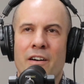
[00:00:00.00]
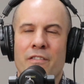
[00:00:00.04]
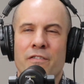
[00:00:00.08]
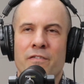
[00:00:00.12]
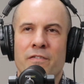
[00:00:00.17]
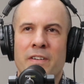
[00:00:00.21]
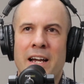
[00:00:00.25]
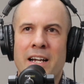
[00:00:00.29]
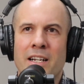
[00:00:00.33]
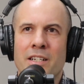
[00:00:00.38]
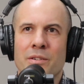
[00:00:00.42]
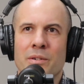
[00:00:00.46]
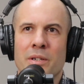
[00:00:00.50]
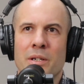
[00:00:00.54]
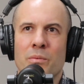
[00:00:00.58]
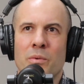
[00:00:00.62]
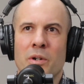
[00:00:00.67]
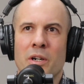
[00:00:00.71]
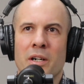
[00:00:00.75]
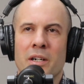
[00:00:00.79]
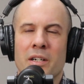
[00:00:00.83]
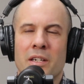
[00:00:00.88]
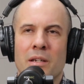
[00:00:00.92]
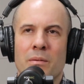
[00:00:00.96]
factory
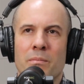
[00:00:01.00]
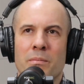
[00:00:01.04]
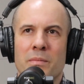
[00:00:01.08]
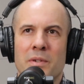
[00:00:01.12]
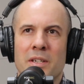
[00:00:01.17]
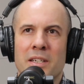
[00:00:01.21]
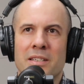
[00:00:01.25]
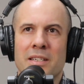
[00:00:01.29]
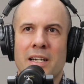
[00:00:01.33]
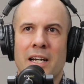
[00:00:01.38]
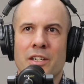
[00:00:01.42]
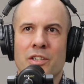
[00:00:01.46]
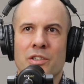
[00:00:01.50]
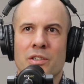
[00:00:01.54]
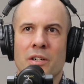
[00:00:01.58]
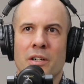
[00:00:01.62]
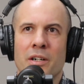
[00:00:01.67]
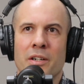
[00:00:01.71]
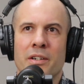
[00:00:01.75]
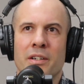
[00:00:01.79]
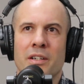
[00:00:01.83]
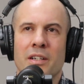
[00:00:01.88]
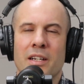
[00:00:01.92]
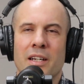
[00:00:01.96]
work you touched
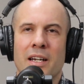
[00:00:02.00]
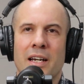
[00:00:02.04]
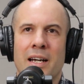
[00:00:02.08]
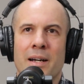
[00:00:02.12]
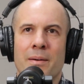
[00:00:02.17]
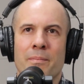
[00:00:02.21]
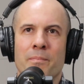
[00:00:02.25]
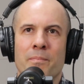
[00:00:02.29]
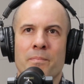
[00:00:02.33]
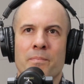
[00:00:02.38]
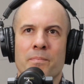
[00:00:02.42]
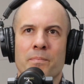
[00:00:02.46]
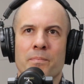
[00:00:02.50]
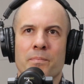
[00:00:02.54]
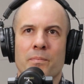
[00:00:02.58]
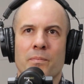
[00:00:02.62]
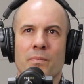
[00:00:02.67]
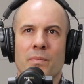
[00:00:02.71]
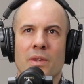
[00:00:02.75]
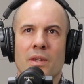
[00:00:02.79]
on,